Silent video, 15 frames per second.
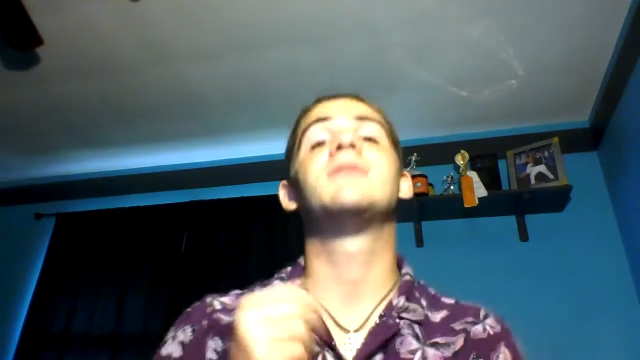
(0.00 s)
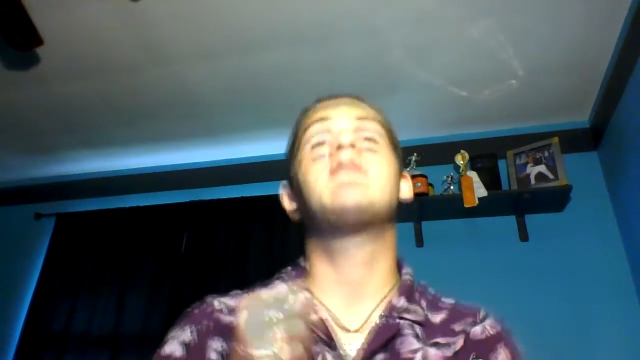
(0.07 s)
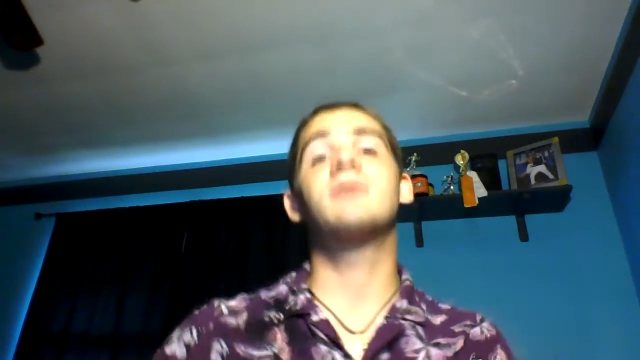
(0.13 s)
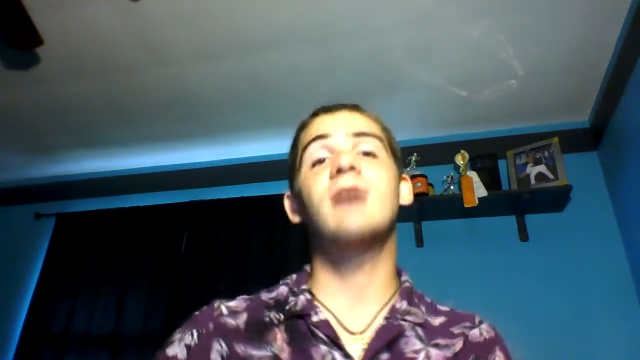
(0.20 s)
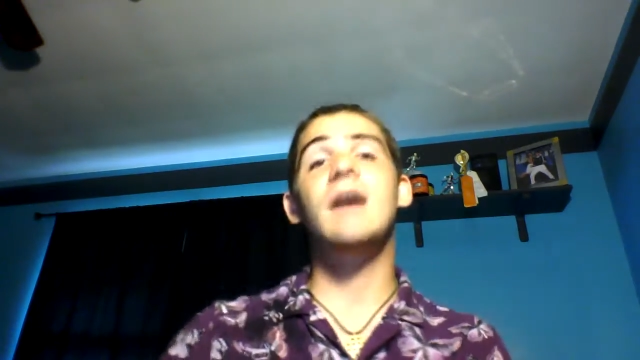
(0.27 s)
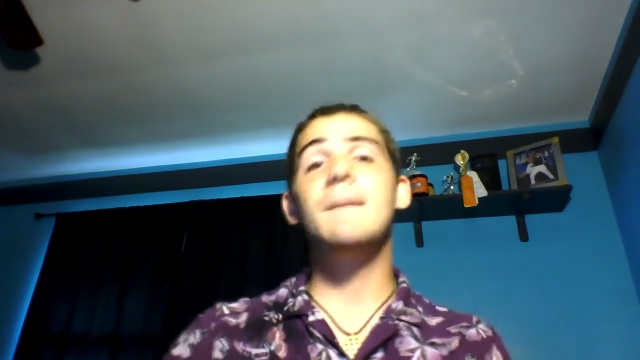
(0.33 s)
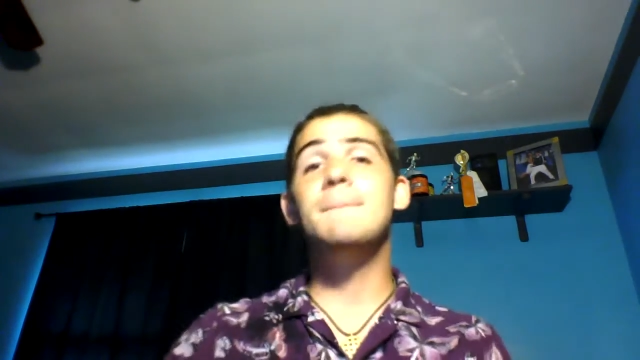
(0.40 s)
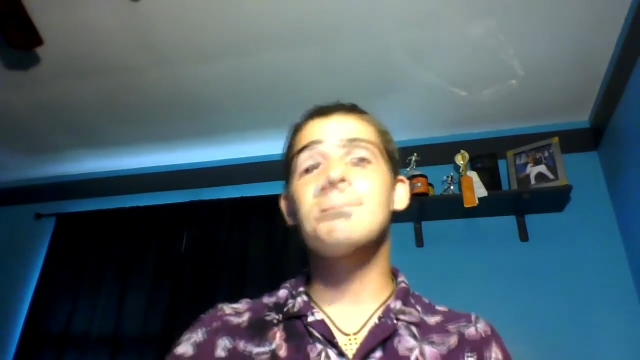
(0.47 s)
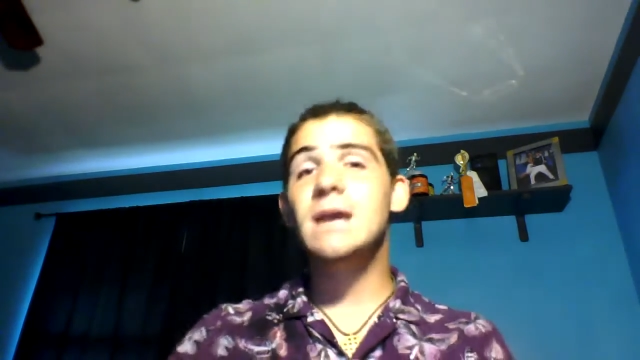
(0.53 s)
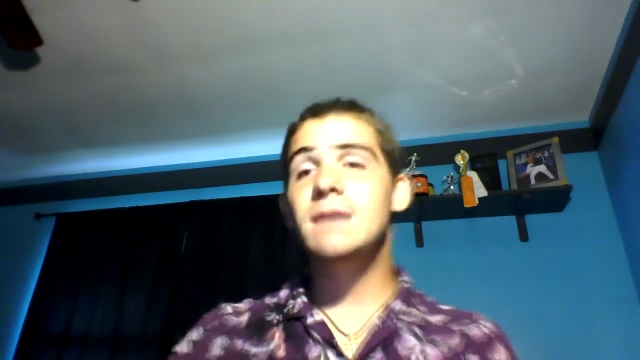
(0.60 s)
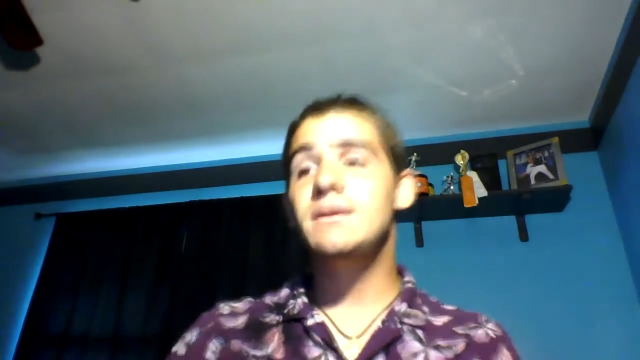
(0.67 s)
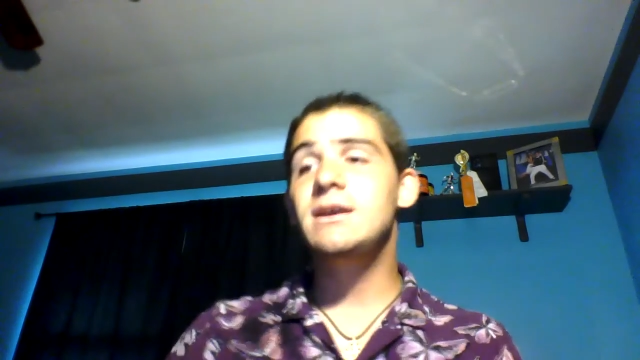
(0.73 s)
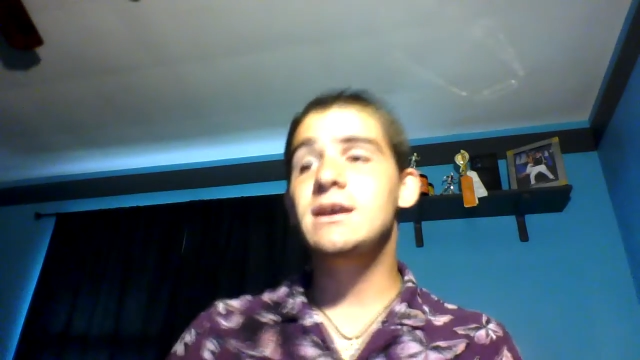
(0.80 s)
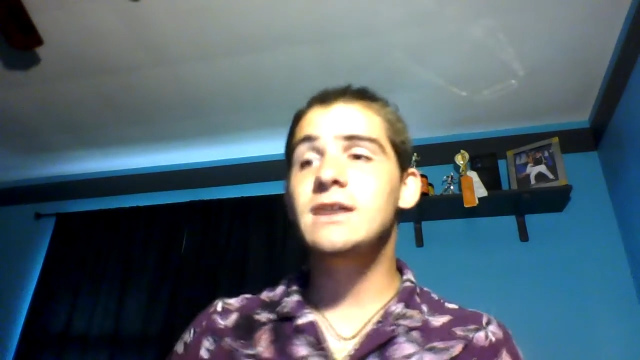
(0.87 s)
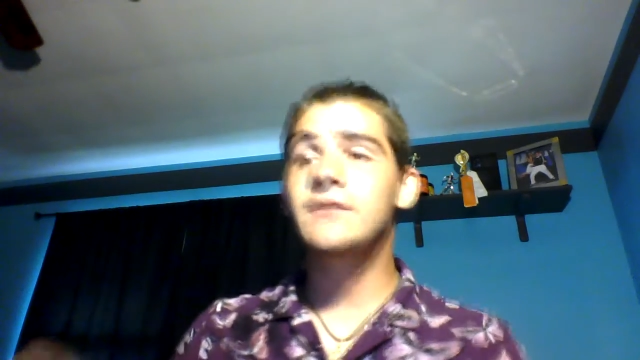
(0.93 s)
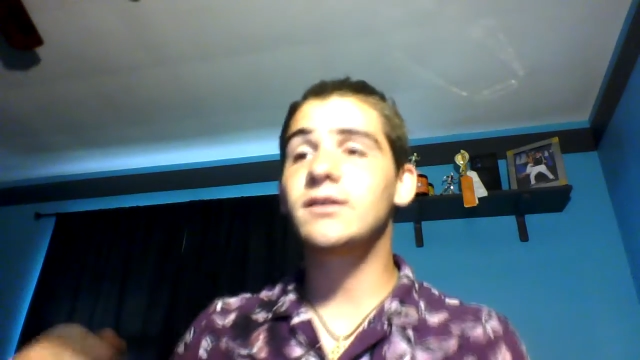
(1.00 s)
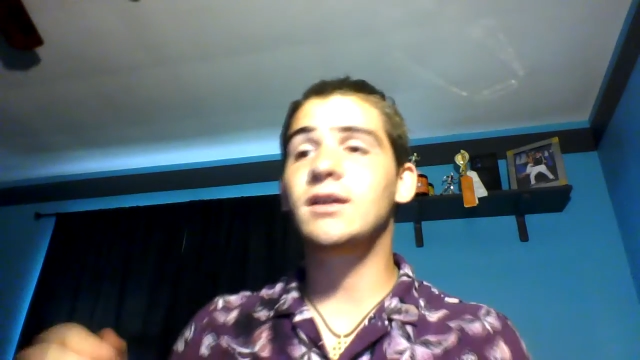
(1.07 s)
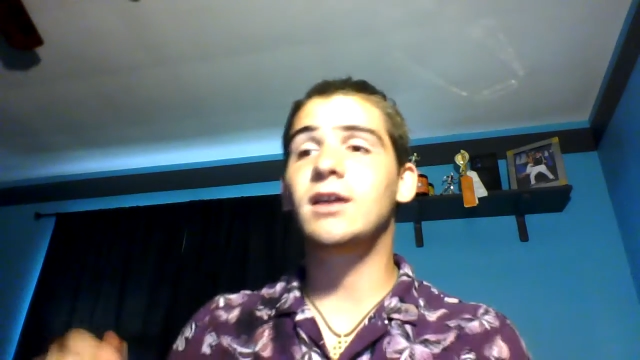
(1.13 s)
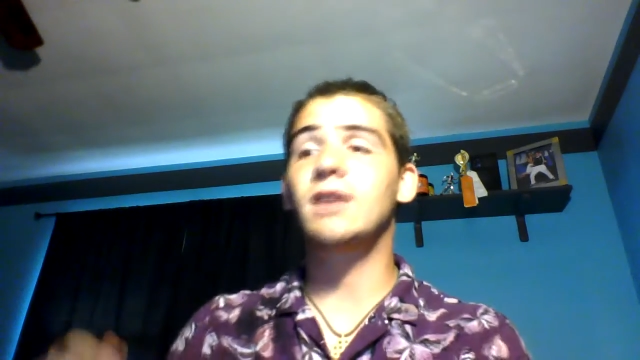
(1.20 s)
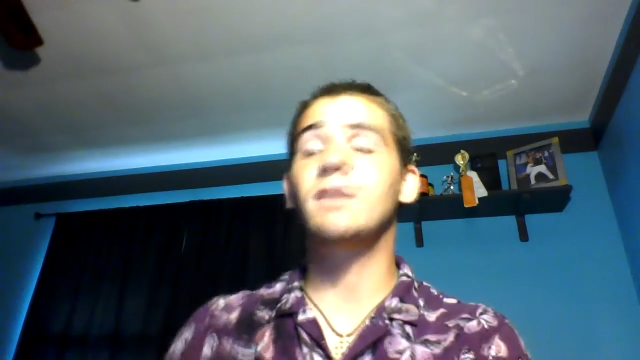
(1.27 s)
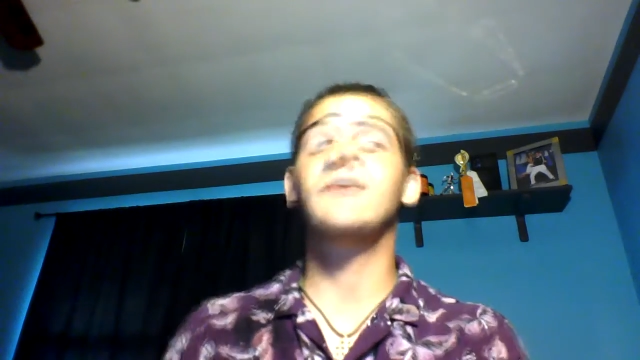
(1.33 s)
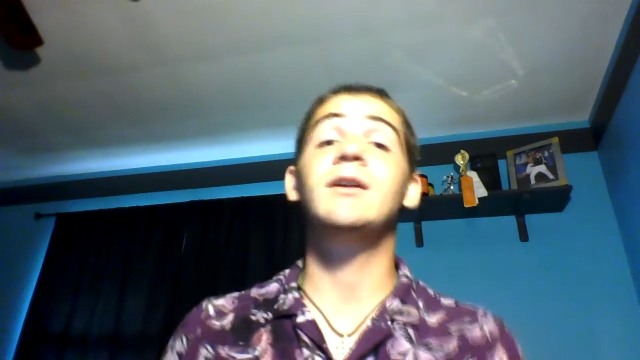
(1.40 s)
subscribe, maybe even
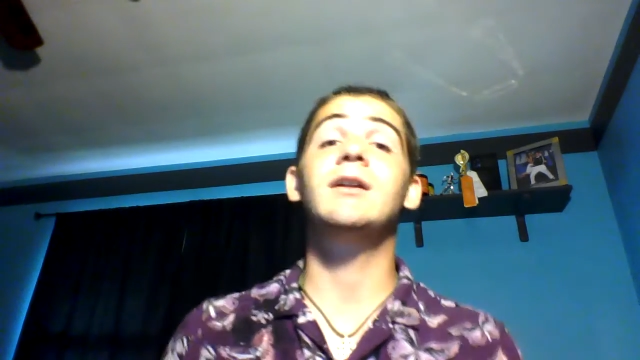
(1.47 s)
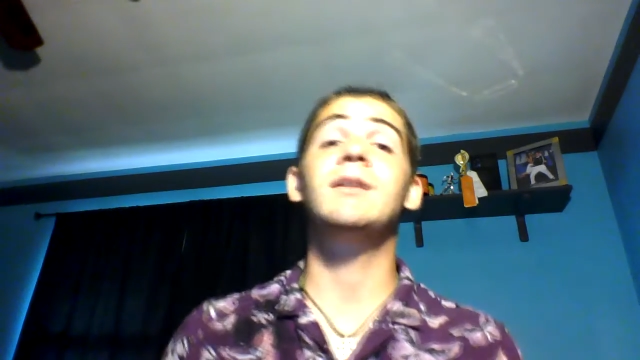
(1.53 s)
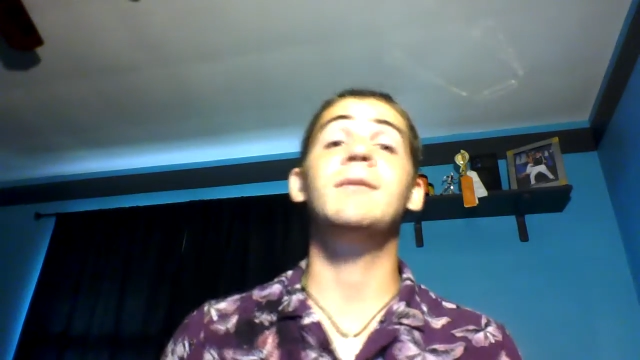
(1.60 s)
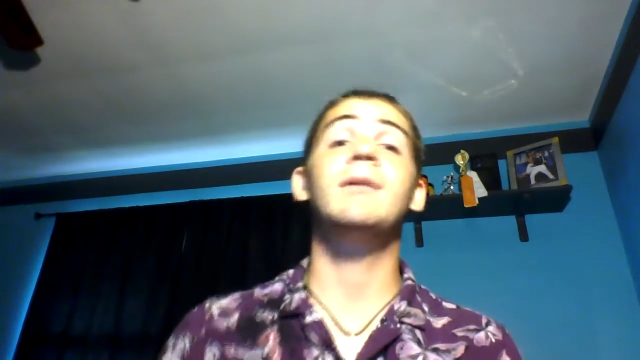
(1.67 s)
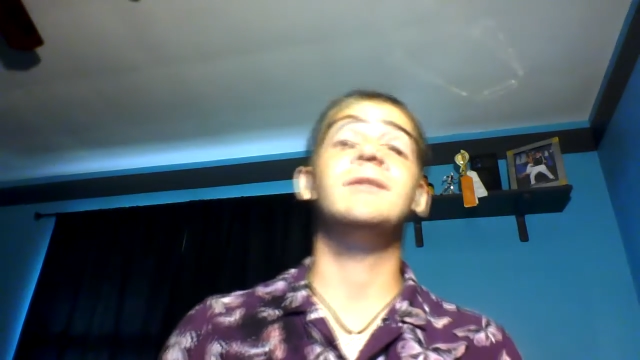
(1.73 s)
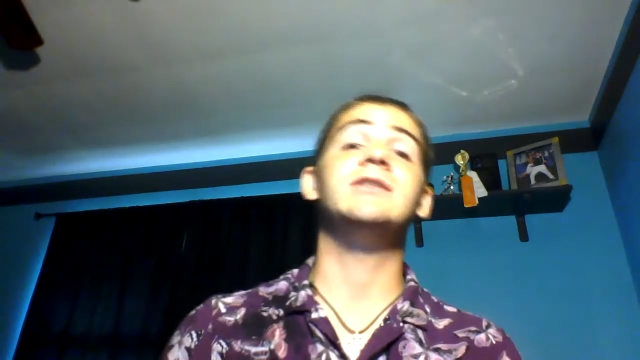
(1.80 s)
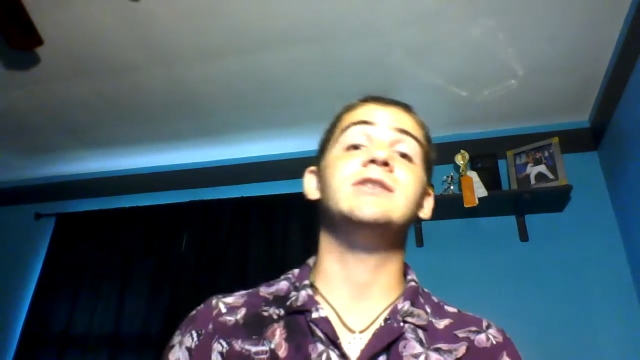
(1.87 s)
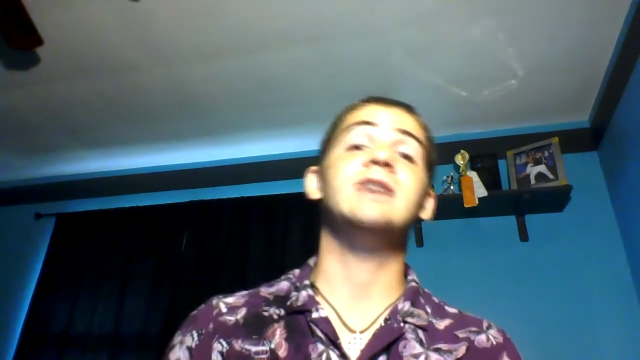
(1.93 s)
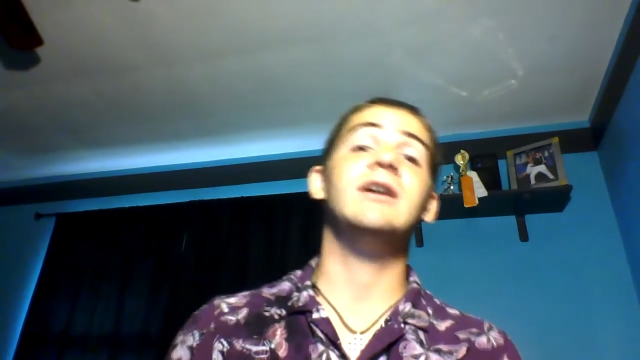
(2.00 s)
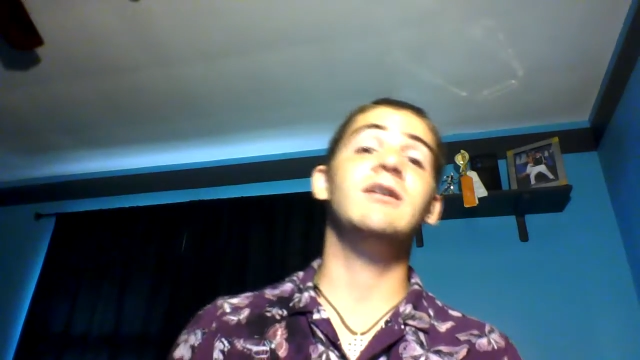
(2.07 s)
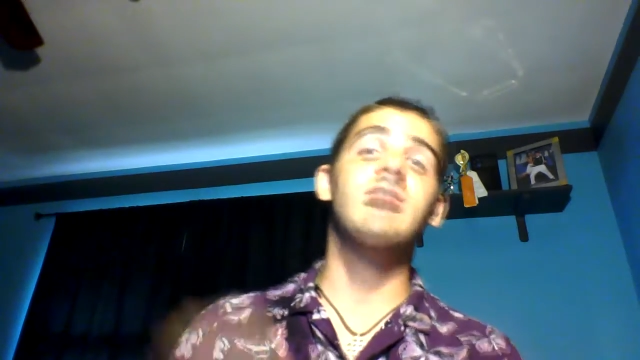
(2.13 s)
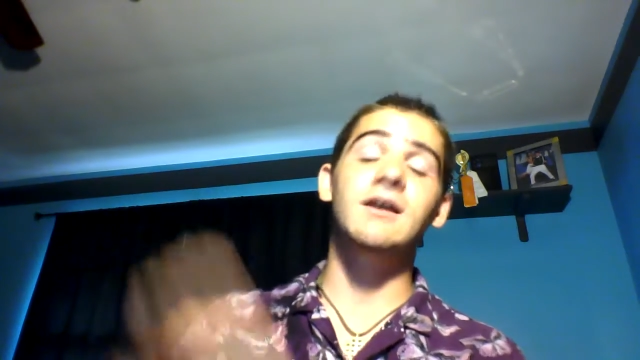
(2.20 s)
tell a friend about my channel.